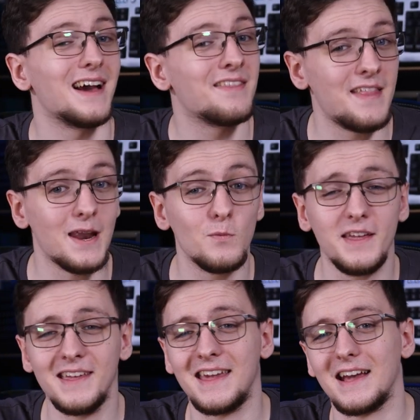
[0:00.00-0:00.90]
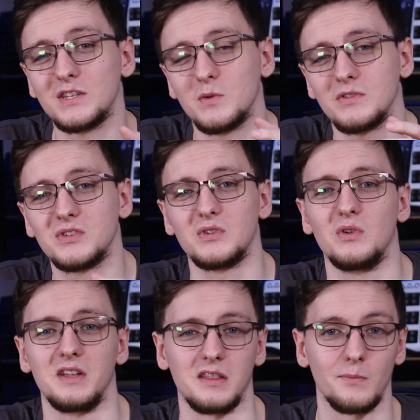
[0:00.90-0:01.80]
and then we can get to
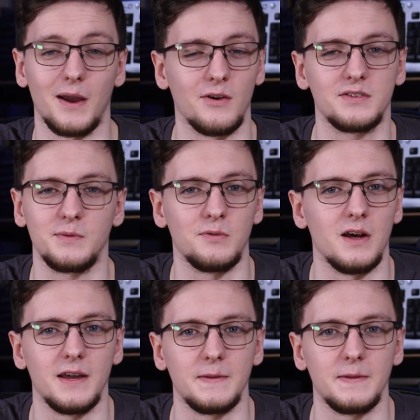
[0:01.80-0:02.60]
installing the power supply.